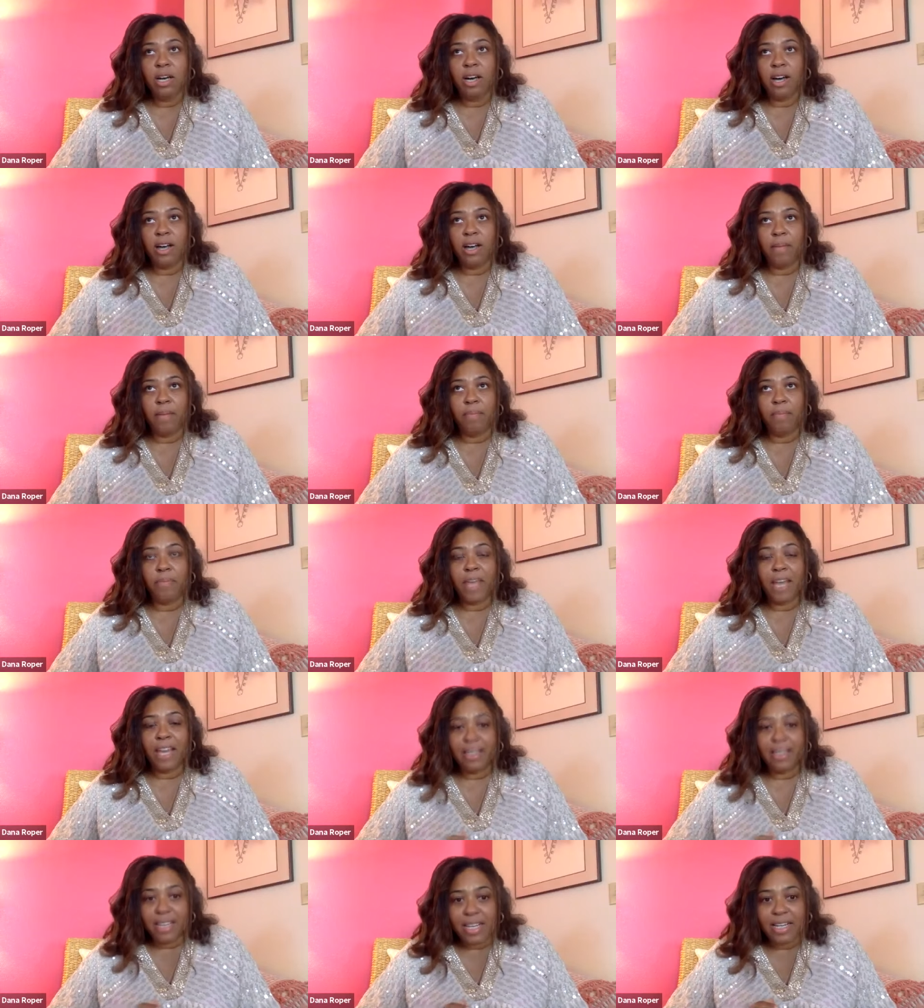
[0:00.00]
Um,
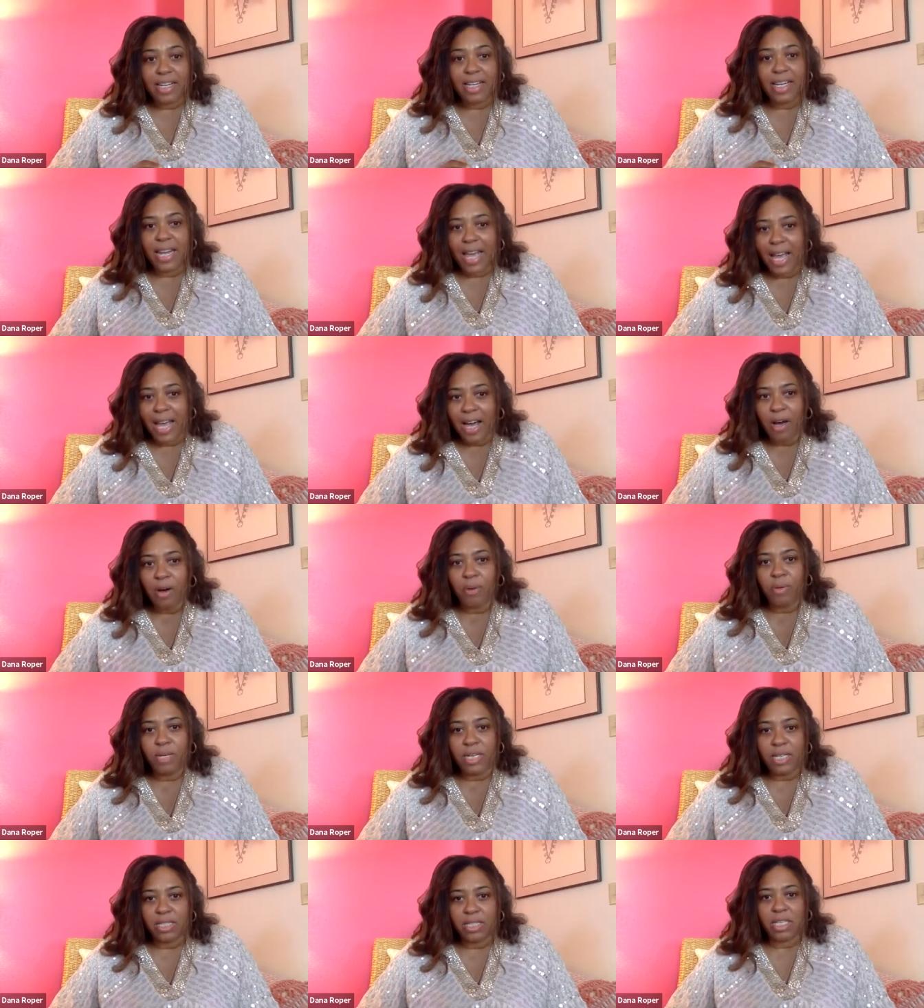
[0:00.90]
I think now
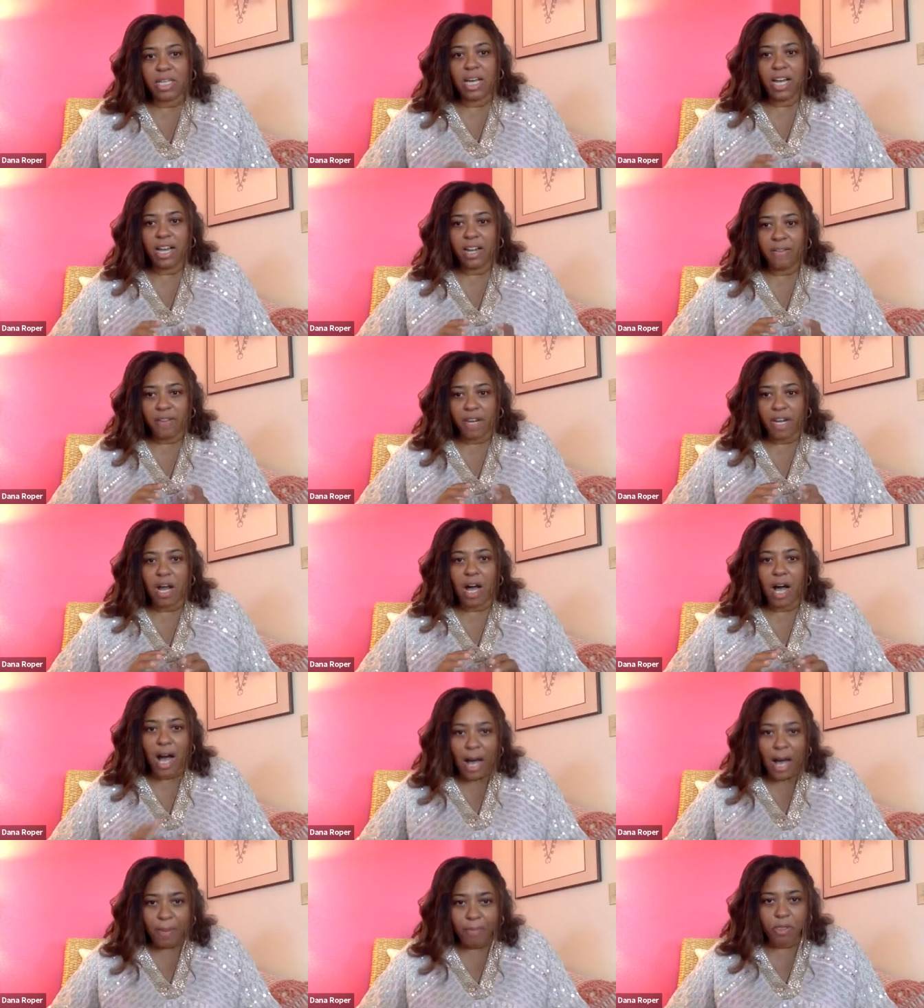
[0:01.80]
is kind of an
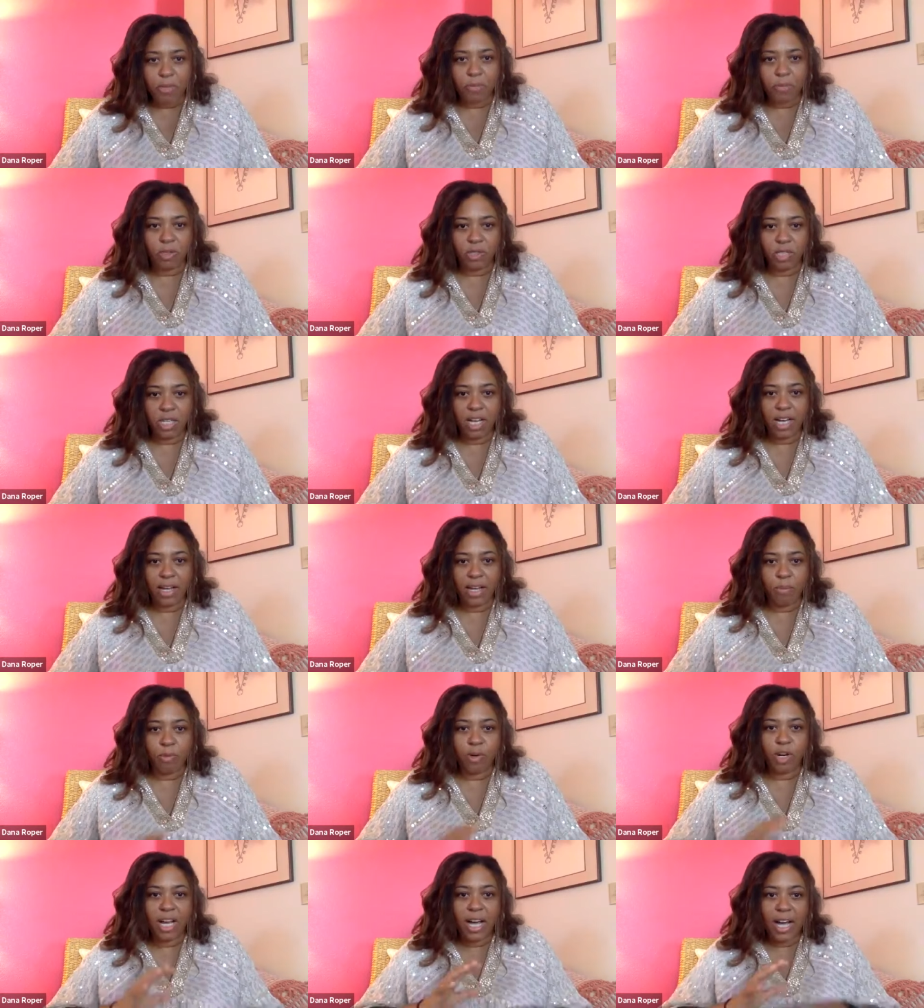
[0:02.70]
optimal
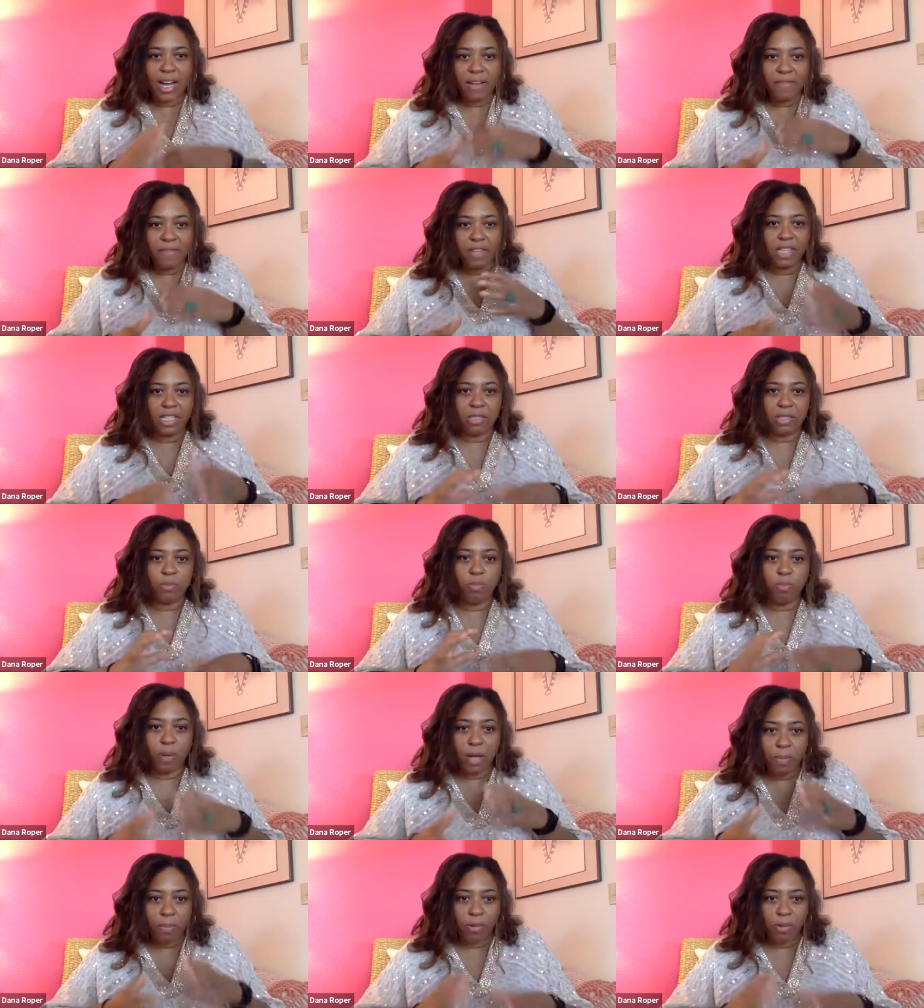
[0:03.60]
time. We're kind of in this
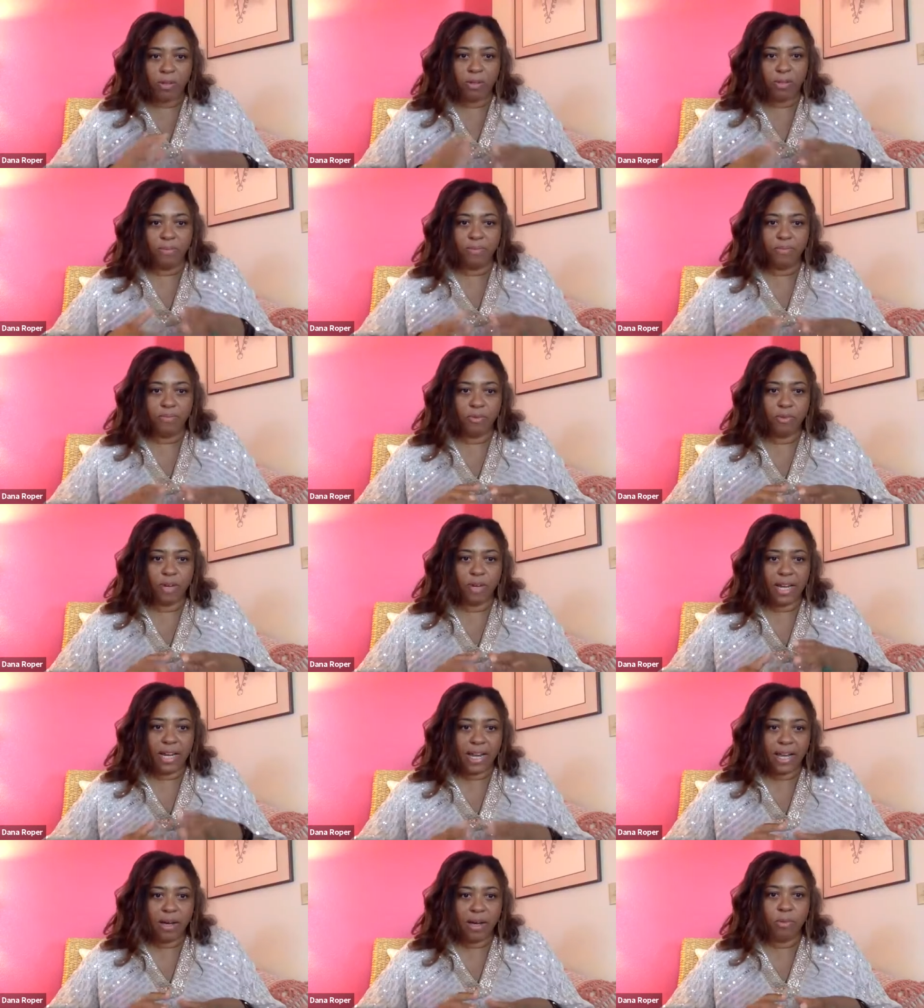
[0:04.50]
bubble
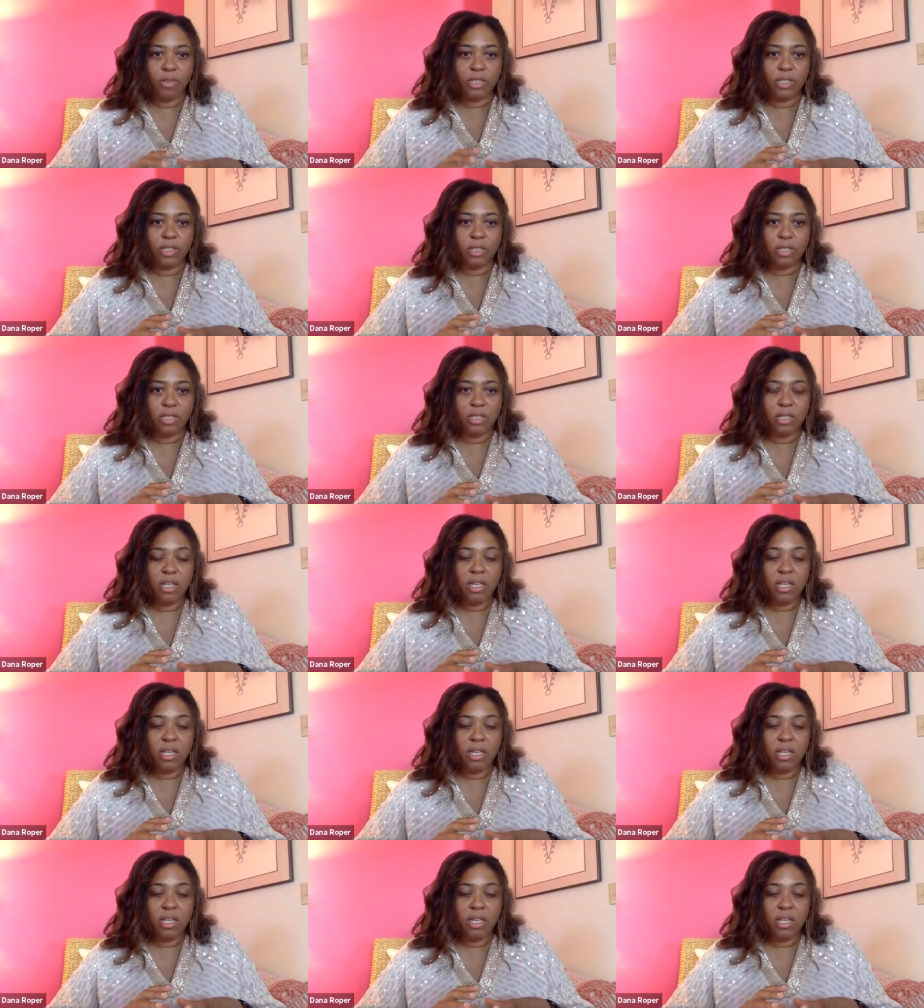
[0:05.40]
right now where it's